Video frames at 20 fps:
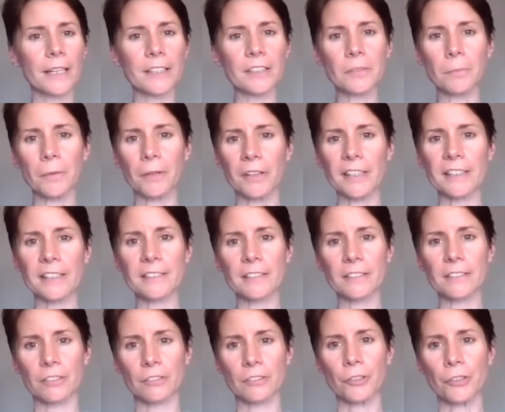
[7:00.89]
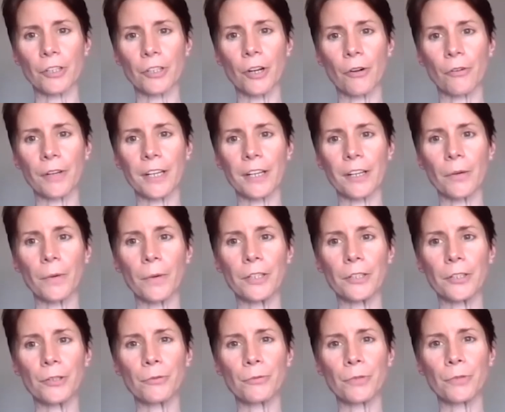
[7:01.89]
experiences in your career
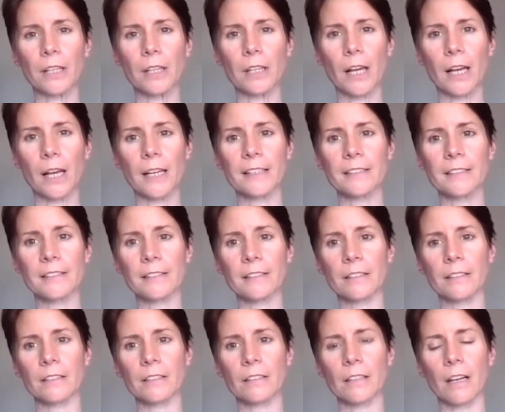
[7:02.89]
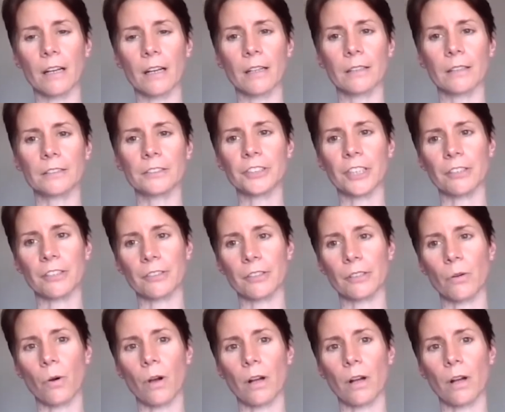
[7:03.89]
when you realized uh, gender